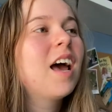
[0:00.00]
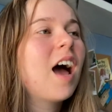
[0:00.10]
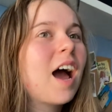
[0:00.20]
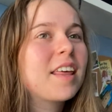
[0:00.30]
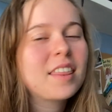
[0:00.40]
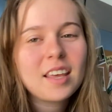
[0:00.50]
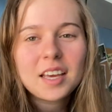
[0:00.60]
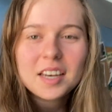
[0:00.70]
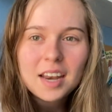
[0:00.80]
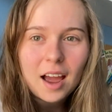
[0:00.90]
I
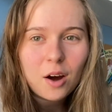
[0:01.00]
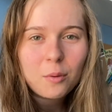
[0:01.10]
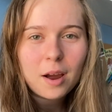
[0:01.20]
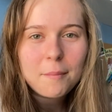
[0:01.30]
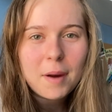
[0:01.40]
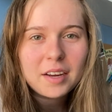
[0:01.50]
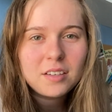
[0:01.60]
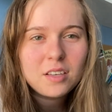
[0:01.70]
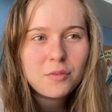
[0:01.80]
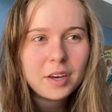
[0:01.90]
think now I might
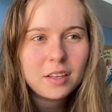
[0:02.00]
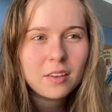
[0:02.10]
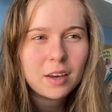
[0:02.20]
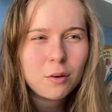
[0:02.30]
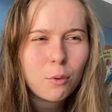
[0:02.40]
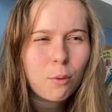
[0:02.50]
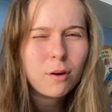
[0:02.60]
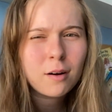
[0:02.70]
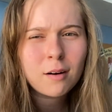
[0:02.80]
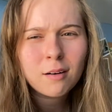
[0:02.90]
see if I can like
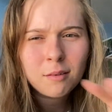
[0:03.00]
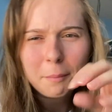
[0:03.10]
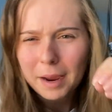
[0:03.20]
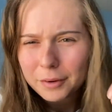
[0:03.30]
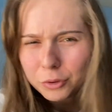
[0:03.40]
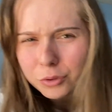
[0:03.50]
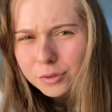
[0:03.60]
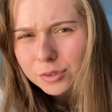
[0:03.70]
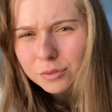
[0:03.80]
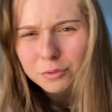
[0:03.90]
order
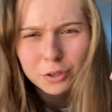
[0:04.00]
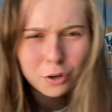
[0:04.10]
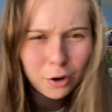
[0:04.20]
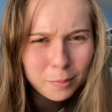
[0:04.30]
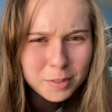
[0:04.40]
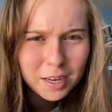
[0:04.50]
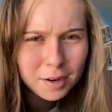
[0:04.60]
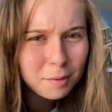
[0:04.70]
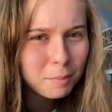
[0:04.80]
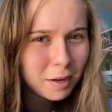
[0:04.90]
Michael's for
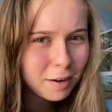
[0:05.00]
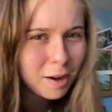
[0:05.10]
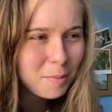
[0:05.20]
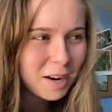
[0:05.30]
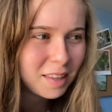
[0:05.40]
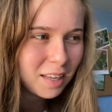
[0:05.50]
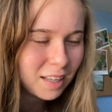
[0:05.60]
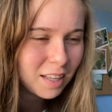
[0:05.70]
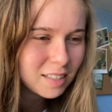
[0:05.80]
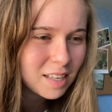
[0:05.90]
curbside pickup. I think
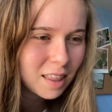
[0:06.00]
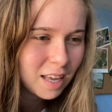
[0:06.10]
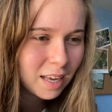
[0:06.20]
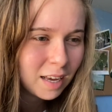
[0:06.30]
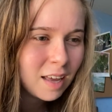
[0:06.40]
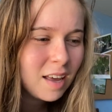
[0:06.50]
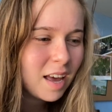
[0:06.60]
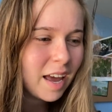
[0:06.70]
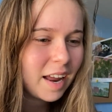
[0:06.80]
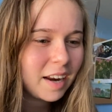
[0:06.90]
that's a thing.
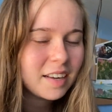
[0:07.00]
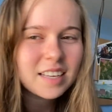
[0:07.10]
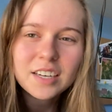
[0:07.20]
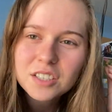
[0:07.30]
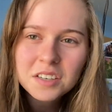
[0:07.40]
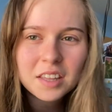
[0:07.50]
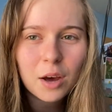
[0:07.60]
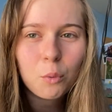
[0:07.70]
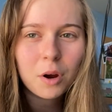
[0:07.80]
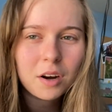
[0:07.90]
And because I just need
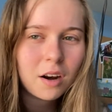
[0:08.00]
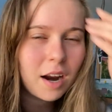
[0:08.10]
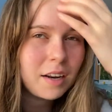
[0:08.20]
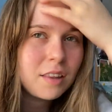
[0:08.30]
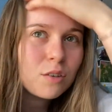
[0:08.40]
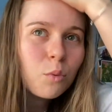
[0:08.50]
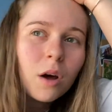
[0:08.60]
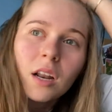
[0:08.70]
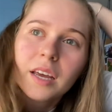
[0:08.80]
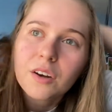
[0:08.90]
that one, I need this
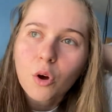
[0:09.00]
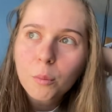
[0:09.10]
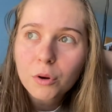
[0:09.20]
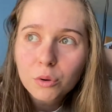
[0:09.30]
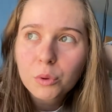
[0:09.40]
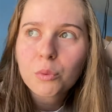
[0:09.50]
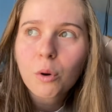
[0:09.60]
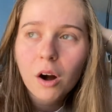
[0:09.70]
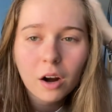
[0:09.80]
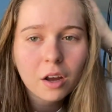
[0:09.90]
one like notebook with
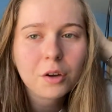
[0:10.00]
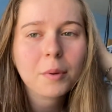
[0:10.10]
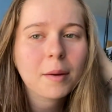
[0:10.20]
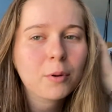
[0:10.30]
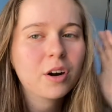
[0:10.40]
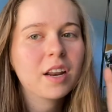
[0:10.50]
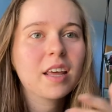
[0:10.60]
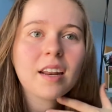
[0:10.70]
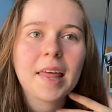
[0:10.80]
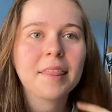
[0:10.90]
watercolor paper in
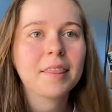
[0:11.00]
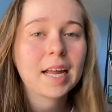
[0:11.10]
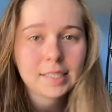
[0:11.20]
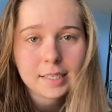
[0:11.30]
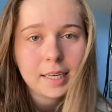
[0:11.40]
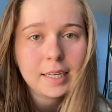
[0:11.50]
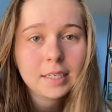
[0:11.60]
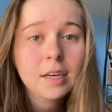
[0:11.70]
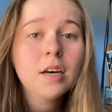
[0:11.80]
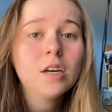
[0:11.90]
it and that's it.
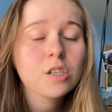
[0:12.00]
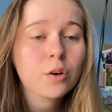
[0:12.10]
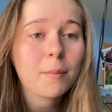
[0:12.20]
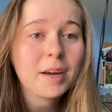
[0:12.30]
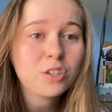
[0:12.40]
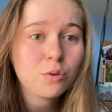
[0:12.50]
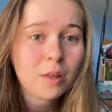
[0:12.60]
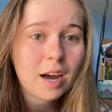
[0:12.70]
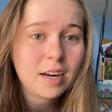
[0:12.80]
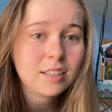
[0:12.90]
So I might do
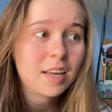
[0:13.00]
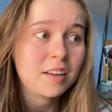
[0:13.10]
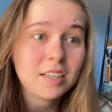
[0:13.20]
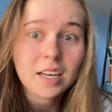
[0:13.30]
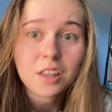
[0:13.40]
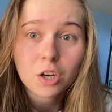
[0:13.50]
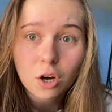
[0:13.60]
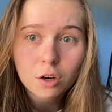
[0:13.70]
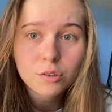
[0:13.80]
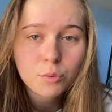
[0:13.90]
that and then take the
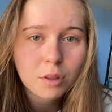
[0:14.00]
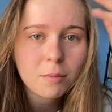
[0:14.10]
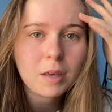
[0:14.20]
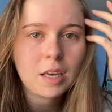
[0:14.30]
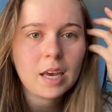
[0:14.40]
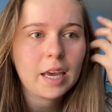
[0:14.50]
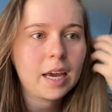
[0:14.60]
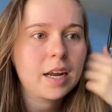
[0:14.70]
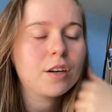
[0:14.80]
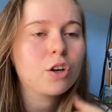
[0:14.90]
dogs with me
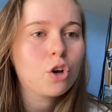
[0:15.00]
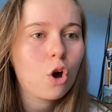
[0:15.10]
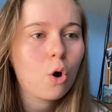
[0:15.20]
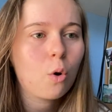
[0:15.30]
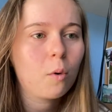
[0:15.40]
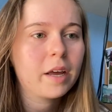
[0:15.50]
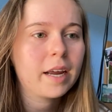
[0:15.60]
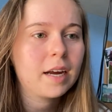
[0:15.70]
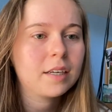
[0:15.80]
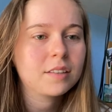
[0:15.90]
and go
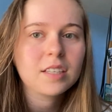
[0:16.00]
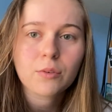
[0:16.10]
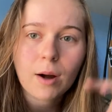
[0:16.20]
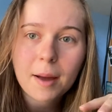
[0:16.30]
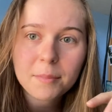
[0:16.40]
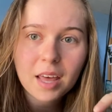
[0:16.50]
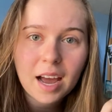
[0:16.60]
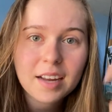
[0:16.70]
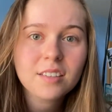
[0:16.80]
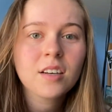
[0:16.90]
and grab
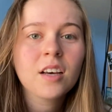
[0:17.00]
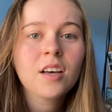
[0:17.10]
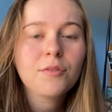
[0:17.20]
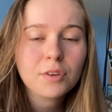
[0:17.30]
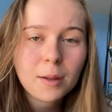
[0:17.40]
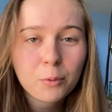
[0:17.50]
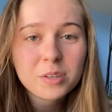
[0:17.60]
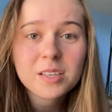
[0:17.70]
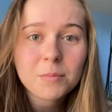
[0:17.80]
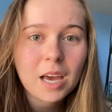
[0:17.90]
that fill up with
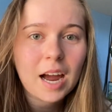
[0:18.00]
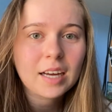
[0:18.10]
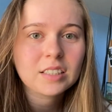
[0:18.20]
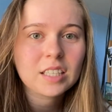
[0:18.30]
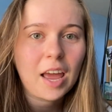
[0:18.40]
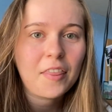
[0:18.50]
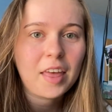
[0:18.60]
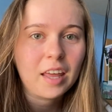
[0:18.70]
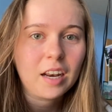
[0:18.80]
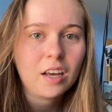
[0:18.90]
some gas and
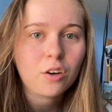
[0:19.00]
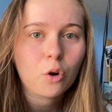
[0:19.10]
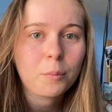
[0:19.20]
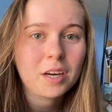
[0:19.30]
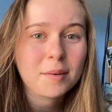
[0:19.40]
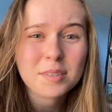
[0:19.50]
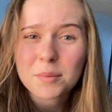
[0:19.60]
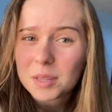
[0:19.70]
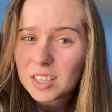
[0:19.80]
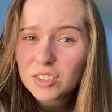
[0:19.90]
then go pick up some
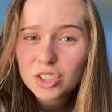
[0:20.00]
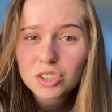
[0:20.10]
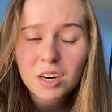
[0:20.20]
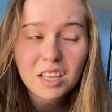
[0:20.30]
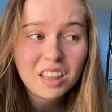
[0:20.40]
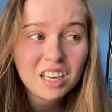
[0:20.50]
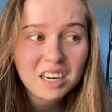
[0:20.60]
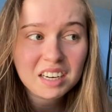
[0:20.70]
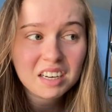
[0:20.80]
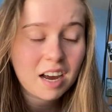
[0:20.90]
lunch, I
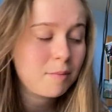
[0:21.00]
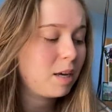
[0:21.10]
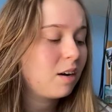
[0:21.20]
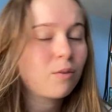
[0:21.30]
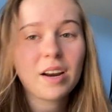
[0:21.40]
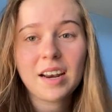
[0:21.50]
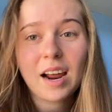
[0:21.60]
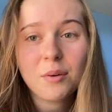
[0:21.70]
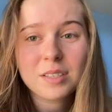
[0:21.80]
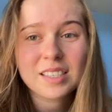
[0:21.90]
think. I mean, right
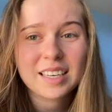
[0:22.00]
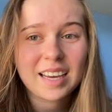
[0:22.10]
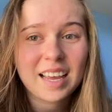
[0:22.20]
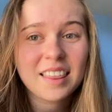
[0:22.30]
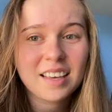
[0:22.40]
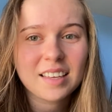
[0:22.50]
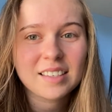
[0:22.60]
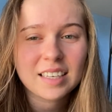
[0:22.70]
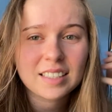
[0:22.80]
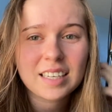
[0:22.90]
now it's like, I think it's
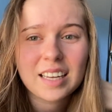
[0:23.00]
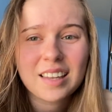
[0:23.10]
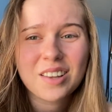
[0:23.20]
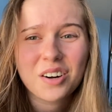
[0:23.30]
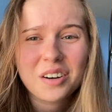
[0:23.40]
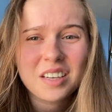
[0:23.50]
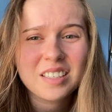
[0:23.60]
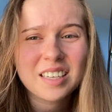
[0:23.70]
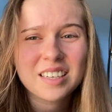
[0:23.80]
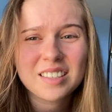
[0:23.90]
like 10 30,
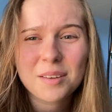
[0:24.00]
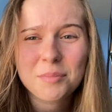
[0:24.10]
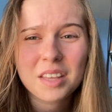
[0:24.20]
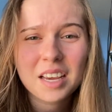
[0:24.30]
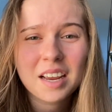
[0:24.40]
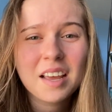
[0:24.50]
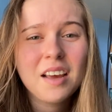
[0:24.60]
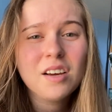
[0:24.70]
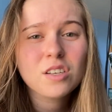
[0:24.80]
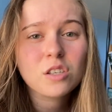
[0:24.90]
10 something.
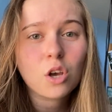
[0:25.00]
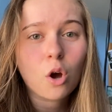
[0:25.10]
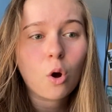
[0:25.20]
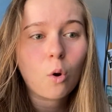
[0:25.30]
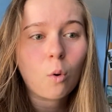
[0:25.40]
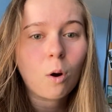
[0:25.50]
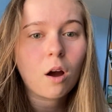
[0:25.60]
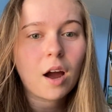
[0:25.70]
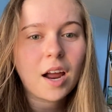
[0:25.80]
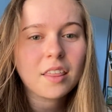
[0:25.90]
So
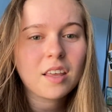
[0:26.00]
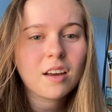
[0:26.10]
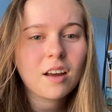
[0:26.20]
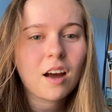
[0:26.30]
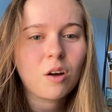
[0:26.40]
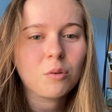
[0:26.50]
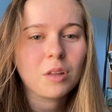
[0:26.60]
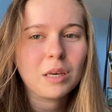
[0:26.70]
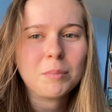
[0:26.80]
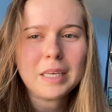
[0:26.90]
I think I'll
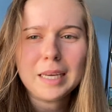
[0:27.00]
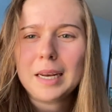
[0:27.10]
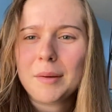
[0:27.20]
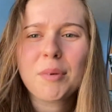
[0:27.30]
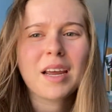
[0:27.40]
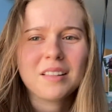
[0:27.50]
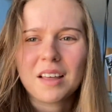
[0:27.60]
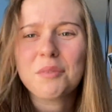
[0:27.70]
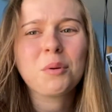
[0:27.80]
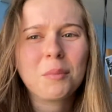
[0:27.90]
like be eating by
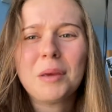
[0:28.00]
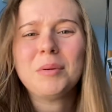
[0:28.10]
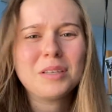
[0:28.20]
11 maybe.